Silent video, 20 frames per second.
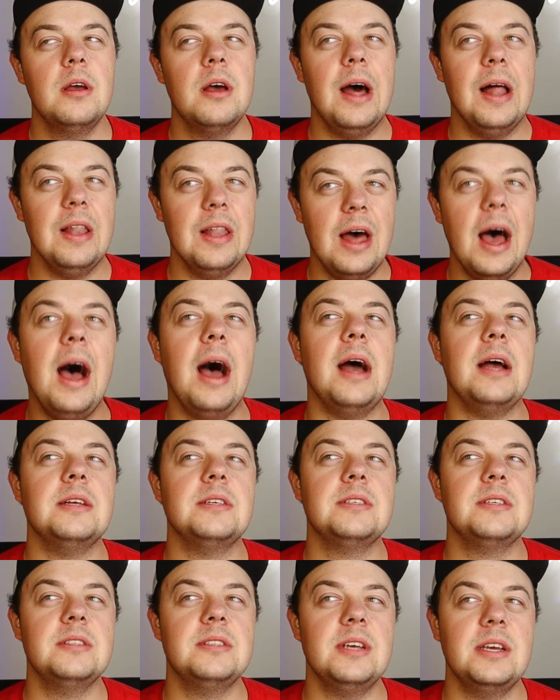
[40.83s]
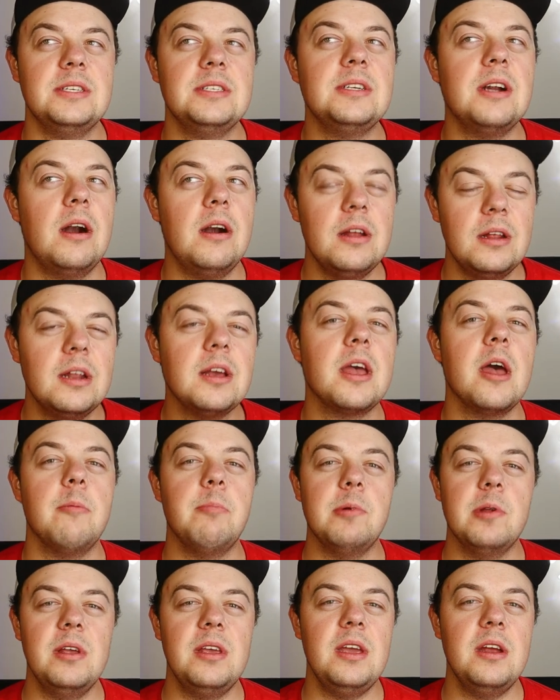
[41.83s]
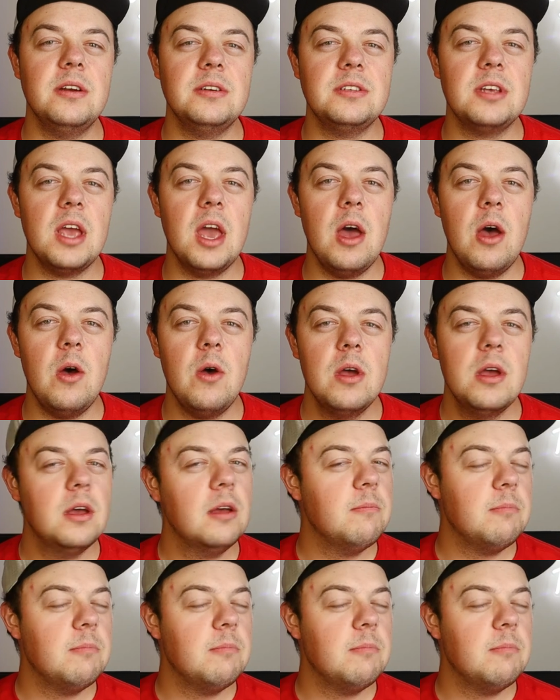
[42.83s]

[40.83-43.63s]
a lot since I started a couple of years ago.